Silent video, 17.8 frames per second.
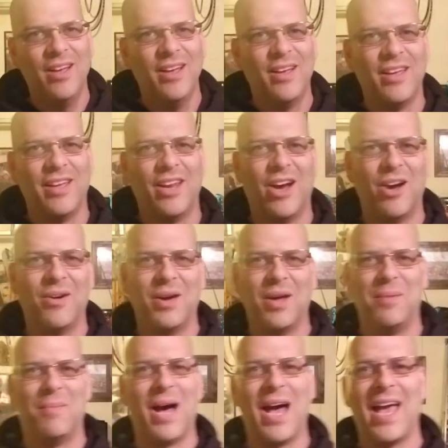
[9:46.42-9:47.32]
you know,
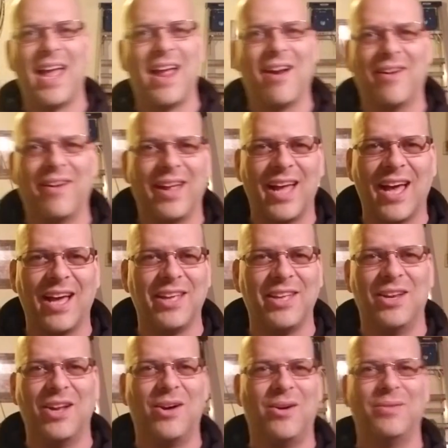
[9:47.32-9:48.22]
in my area,
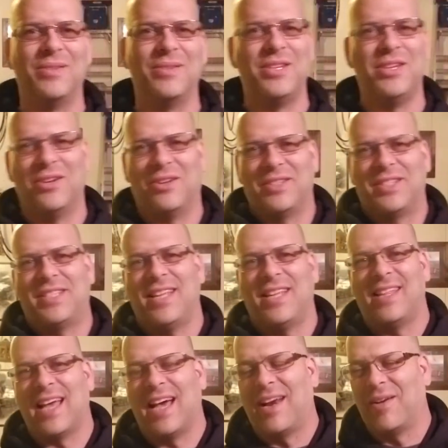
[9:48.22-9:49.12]
you don't you don't
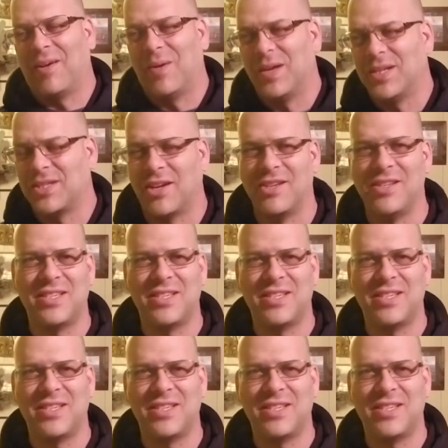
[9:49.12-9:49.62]
see that every once in a while.